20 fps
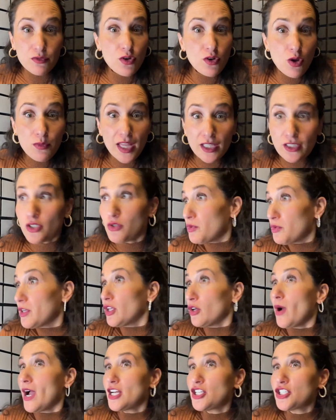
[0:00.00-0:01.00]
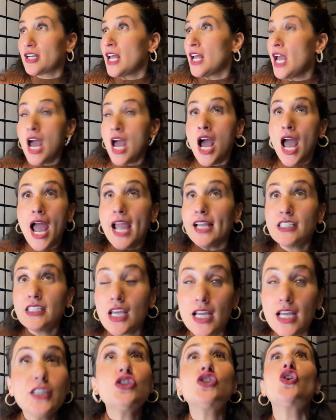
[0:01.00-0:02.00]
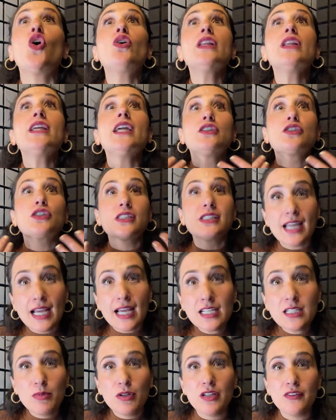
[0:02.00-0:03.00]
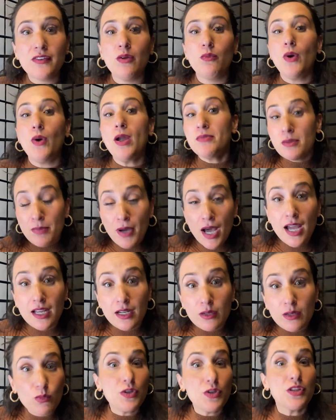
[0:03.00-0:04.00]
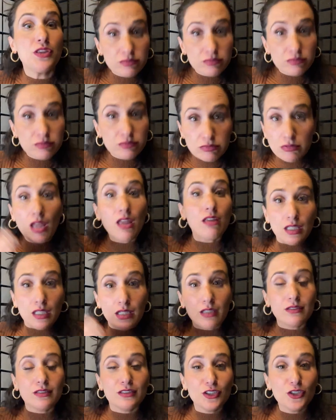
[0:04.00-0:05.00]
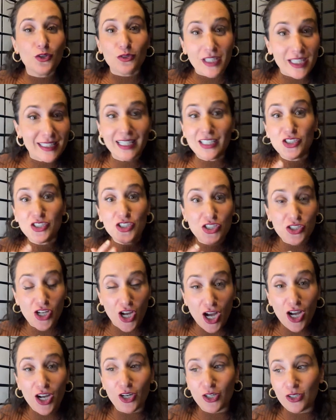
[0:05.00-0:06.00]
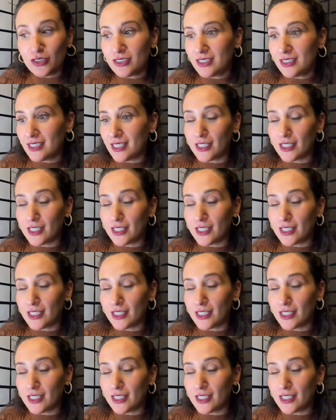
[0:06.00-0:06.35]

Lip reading: No, that's a real question. It's totally understandable if I wipe the butt with, like, let's just go.